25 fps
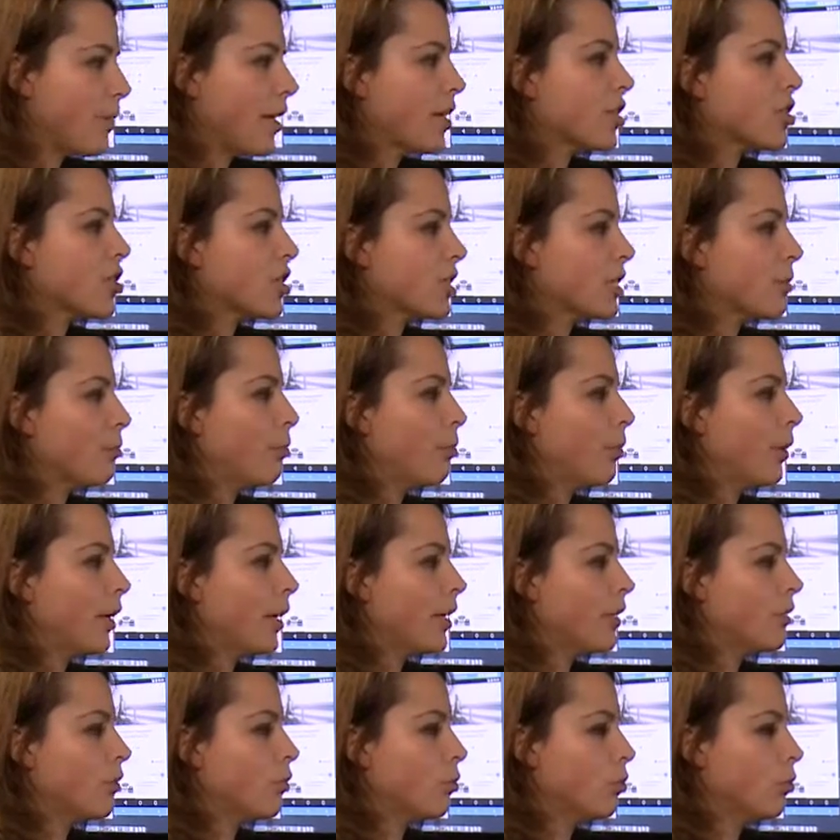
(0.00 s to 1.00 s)
it much
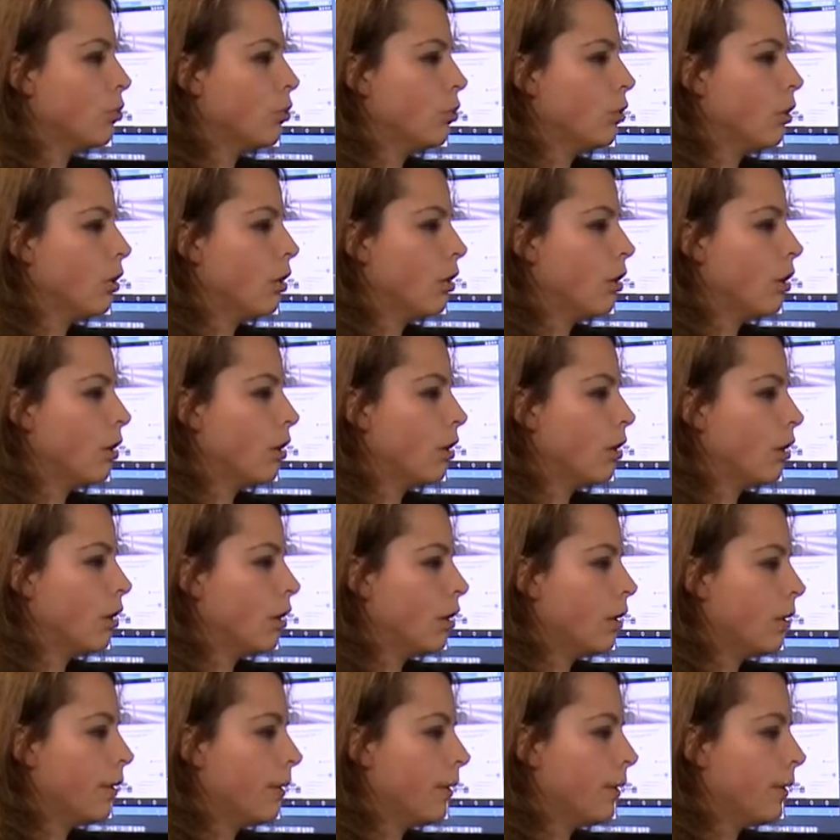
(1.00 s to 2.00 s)
simpler
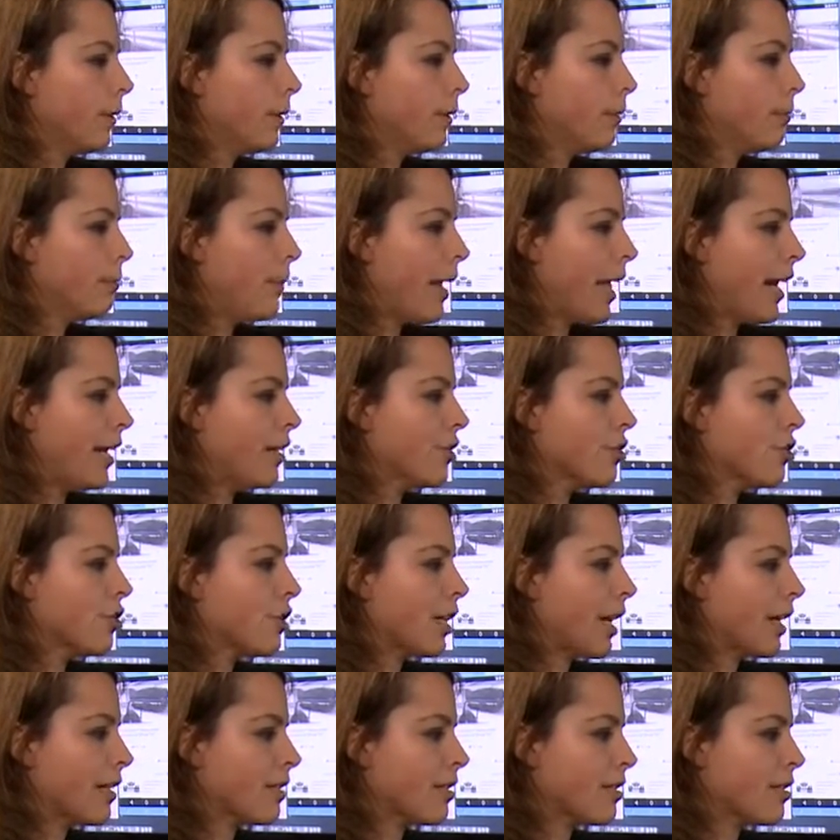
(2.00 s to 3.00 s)
to
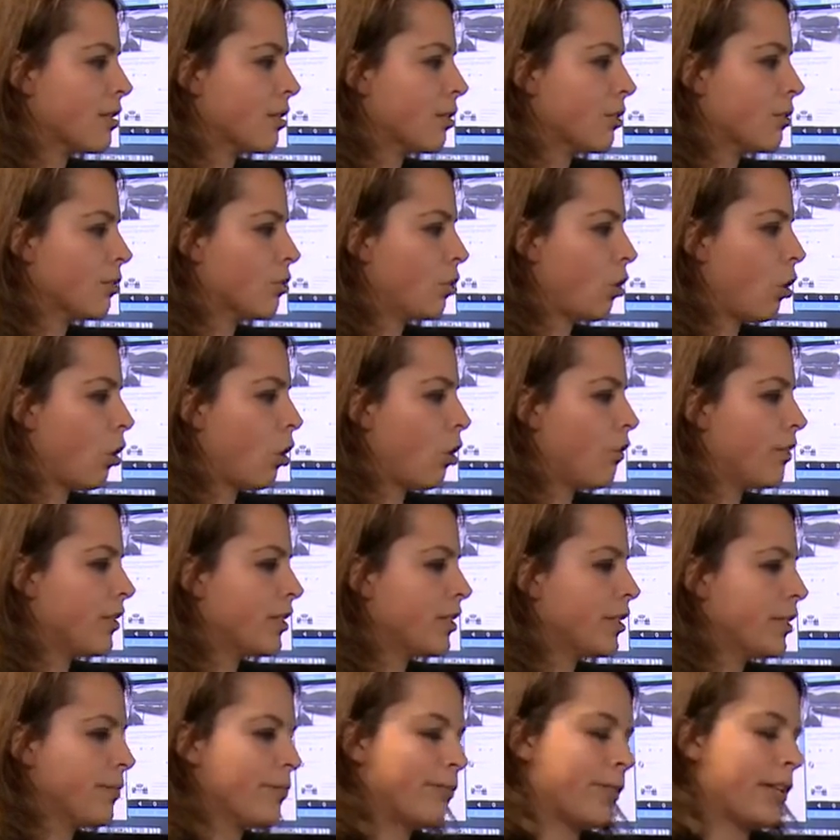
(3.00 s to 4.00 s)
manage access control over
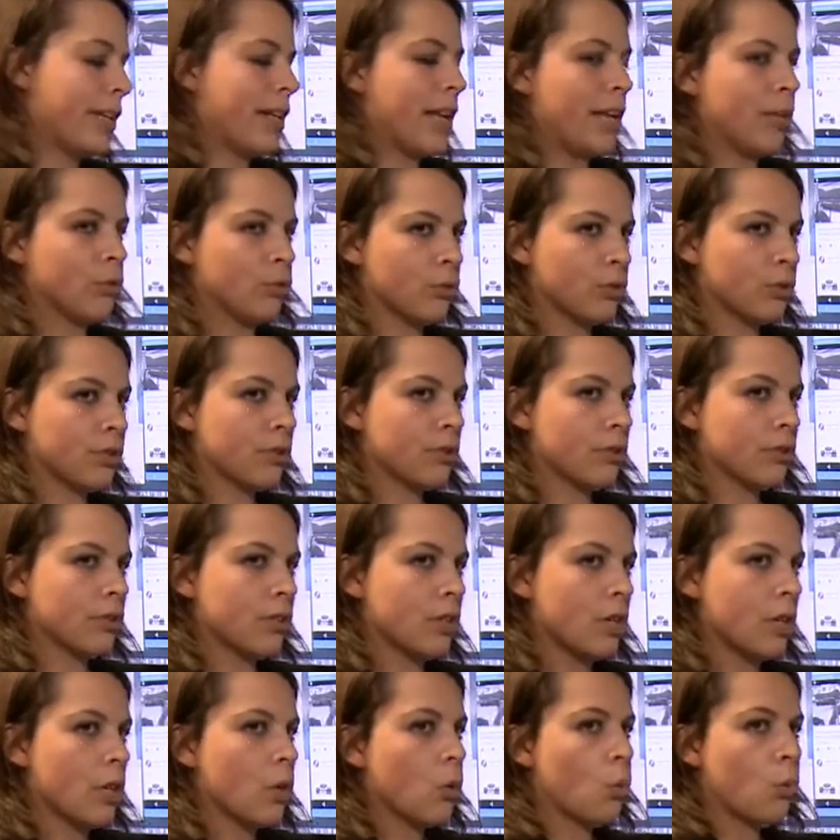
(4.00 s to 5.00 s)
different
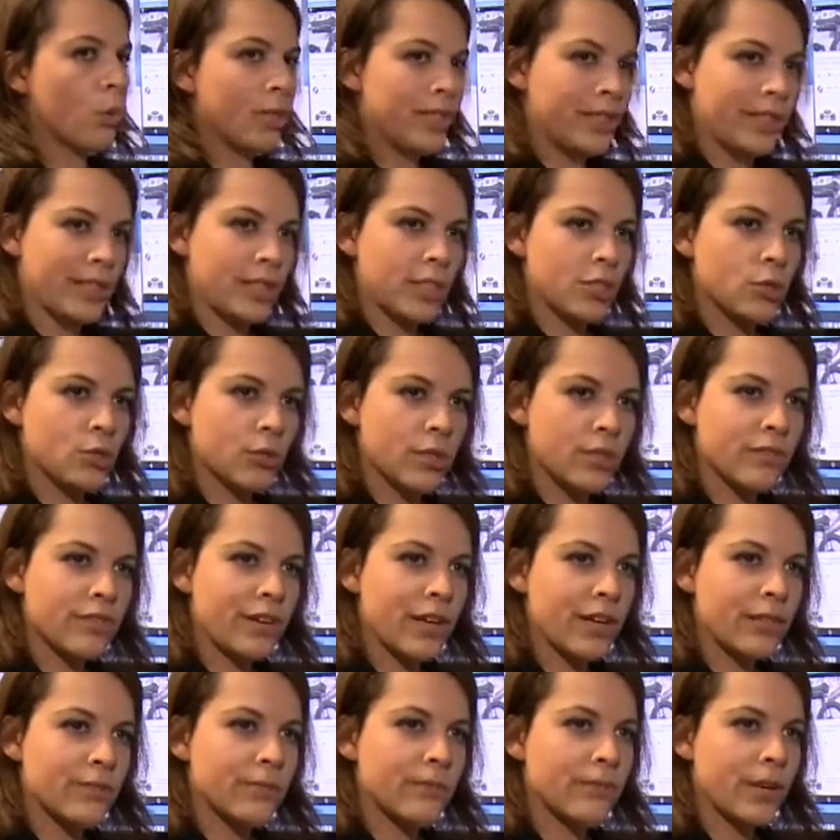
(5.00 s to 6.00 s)
networks within a
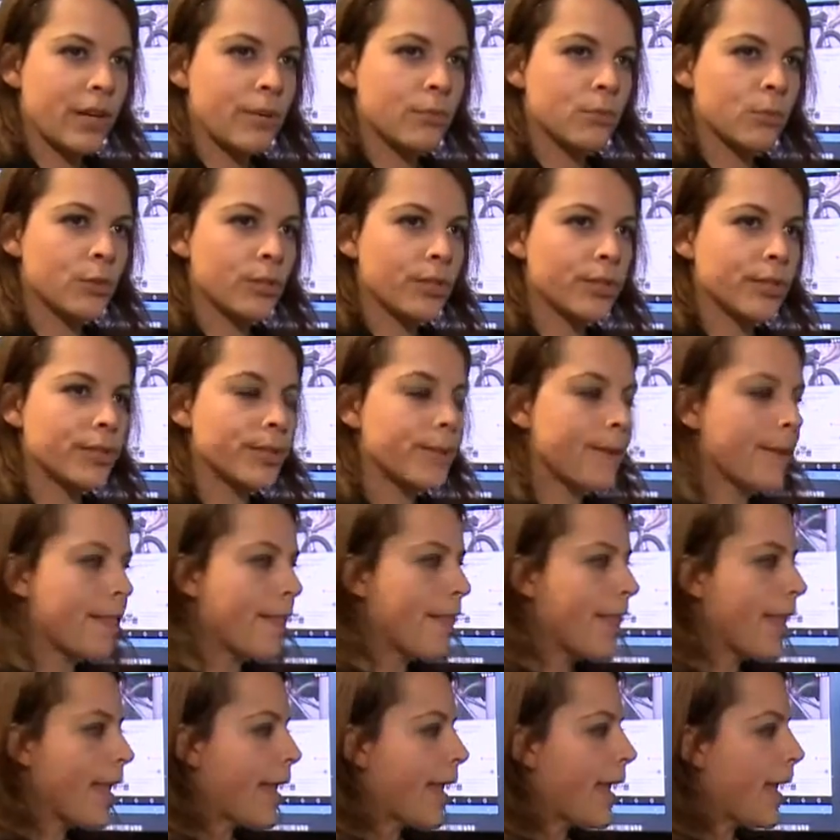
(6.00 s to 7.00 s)
unified framework,
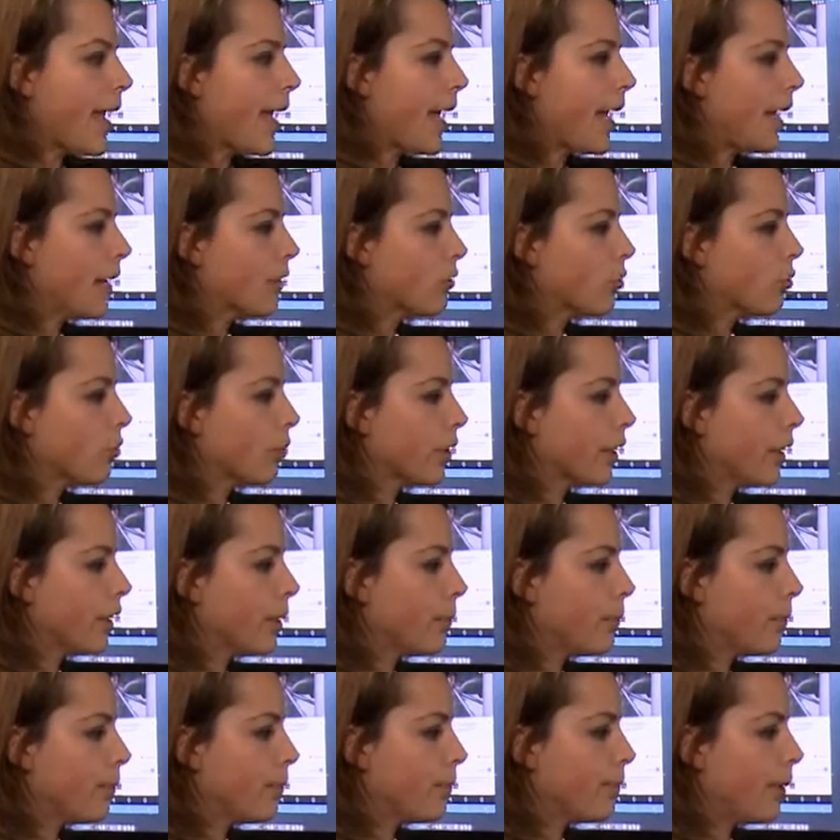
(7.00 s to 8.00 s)
and to
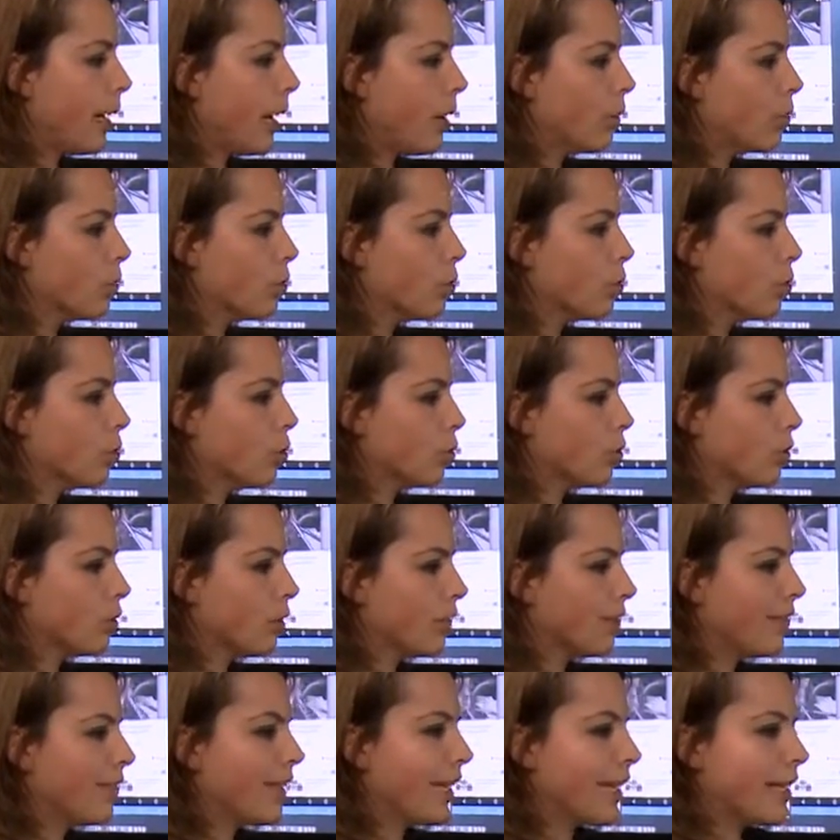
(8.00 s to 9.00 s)
really be bound to
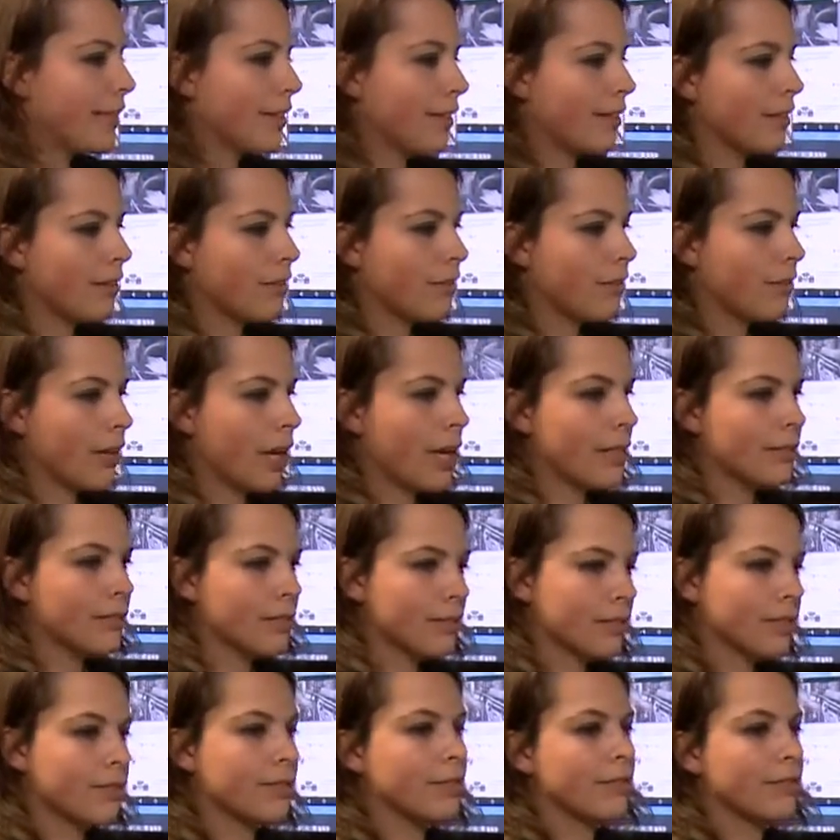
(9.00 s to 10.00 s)
the data
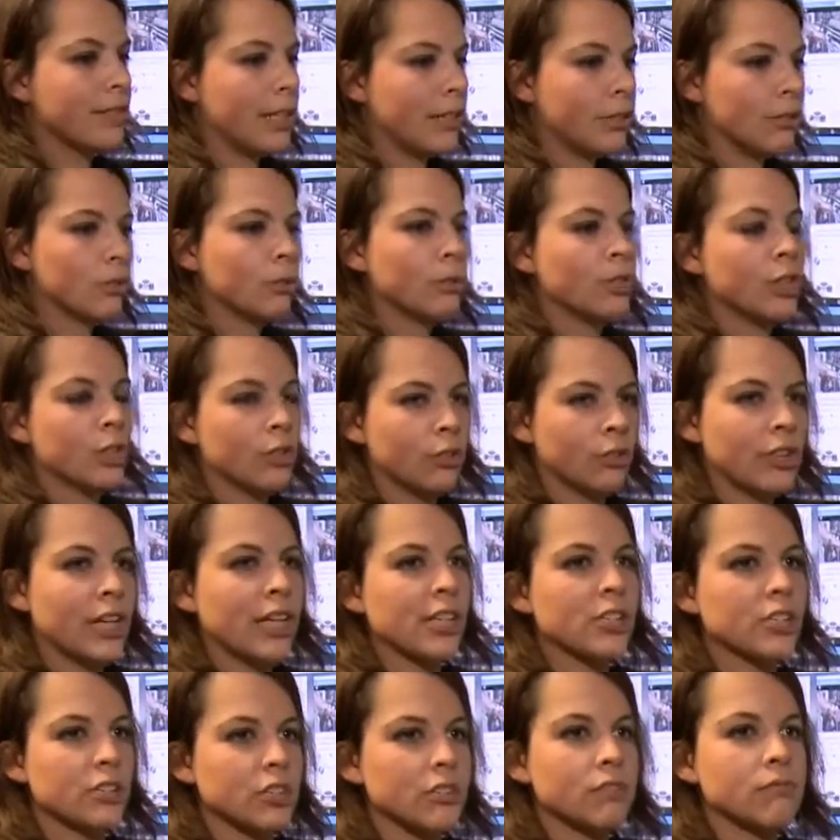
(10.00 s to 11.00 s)
rather than to the
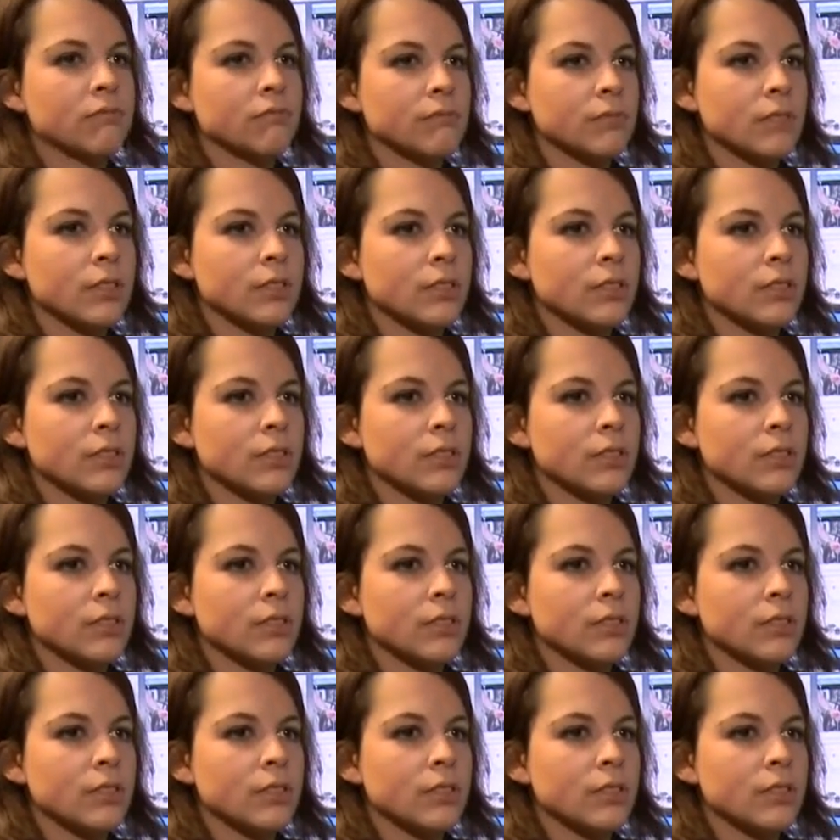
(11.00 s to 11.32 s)
connection.